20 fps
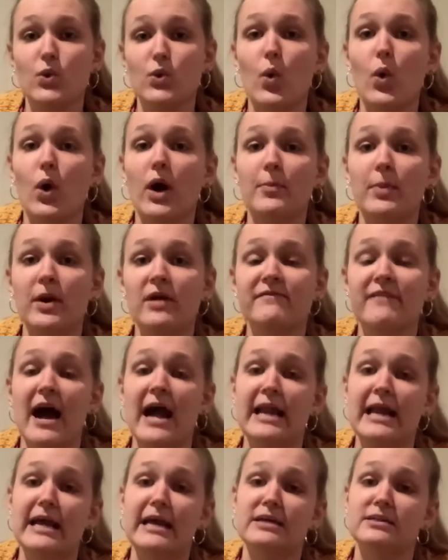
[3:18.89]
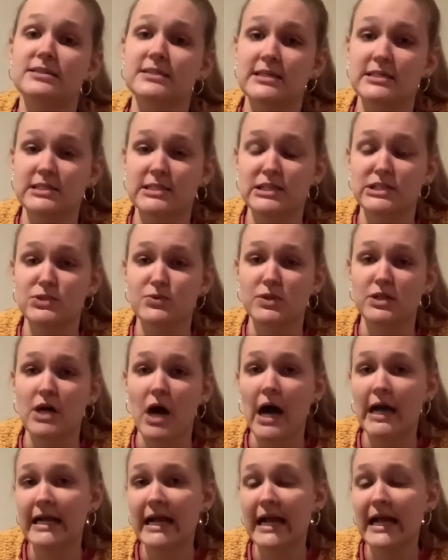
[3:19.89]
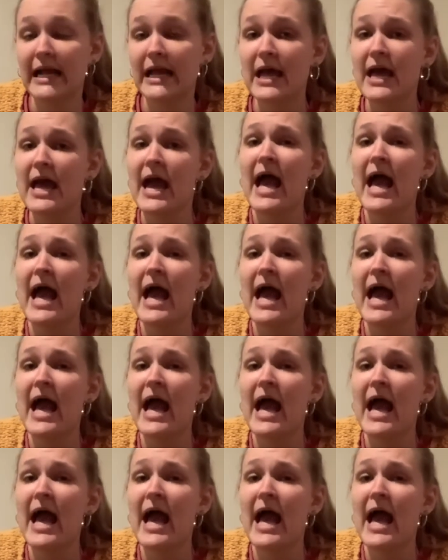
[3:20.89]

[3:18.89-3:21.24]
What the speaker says: or providing assistance with cutting.